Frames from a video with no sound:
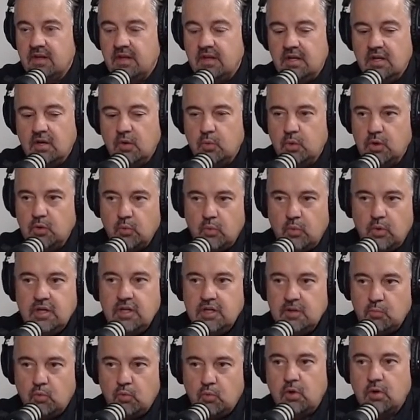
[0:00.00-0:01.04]
You know, when
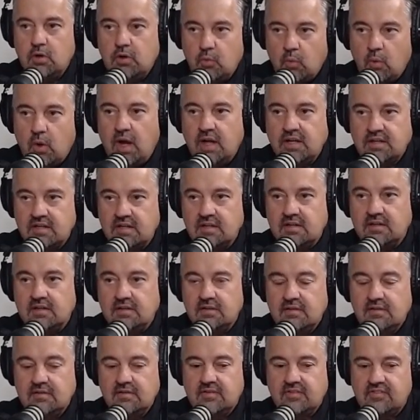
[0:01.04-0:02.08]
William Ward Watkin
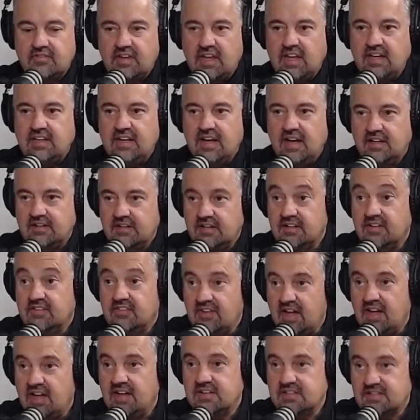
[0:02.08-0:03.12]
sat down to
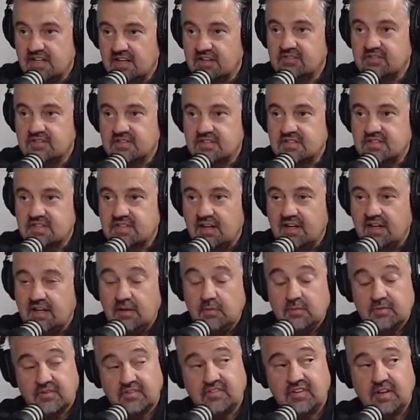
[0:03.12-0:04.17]
design Texas Tech, he
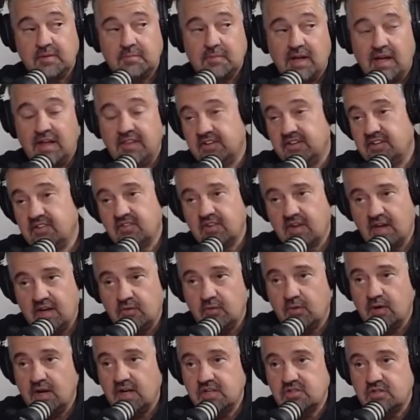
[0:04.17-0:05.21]
was the same guy that designed
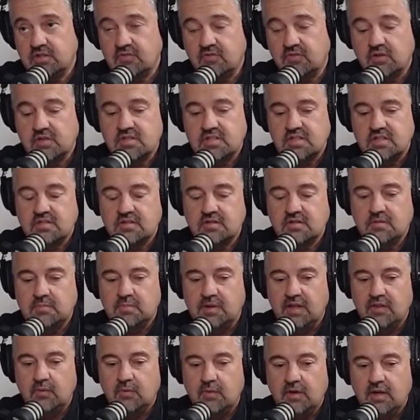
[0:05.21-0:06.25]
Rice University too, by
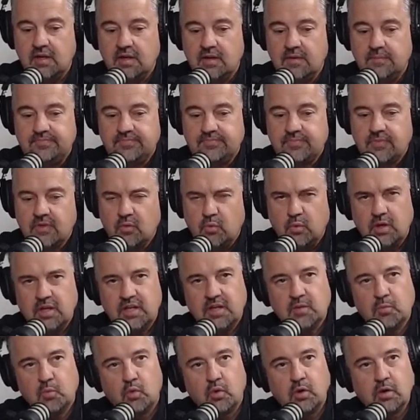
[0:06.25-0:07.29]
the way.
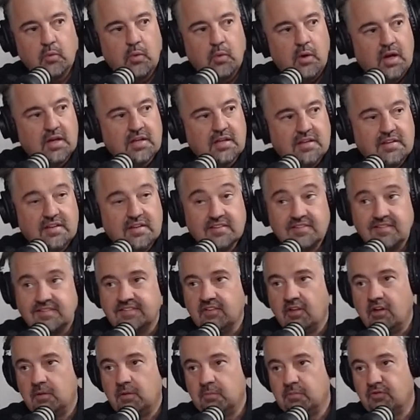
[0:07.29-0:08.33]
William Ward Watkin. This is
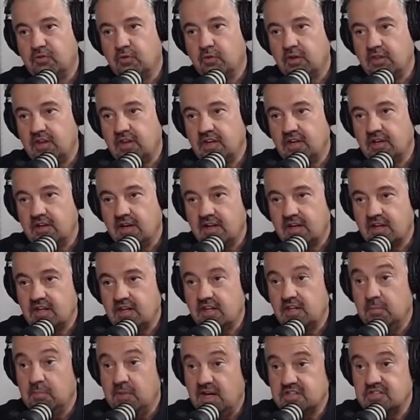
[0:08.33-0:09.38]
long before the internet. Can
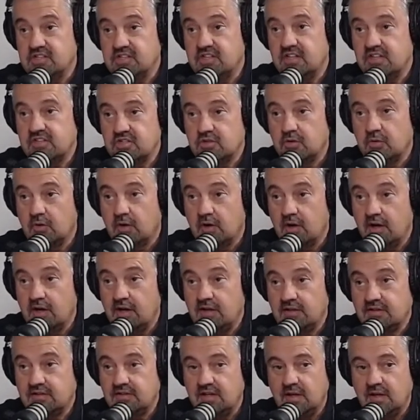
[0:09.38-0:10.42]
you imagine his URL?
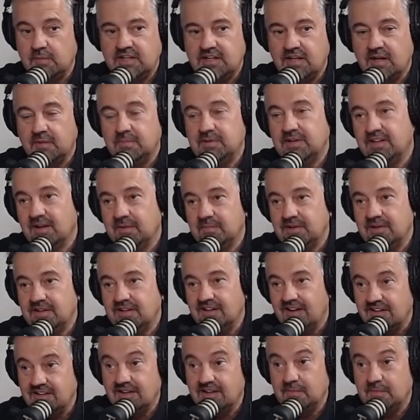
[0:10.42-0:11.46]

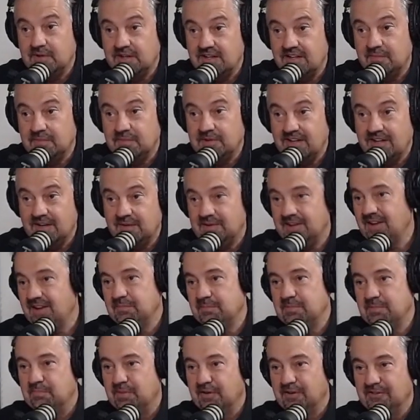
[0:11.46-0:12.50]
www.www. That'd
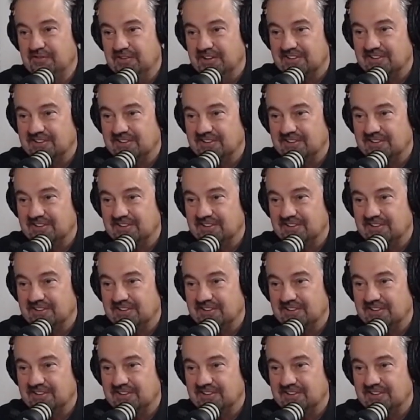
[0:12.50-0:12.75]
been perfect.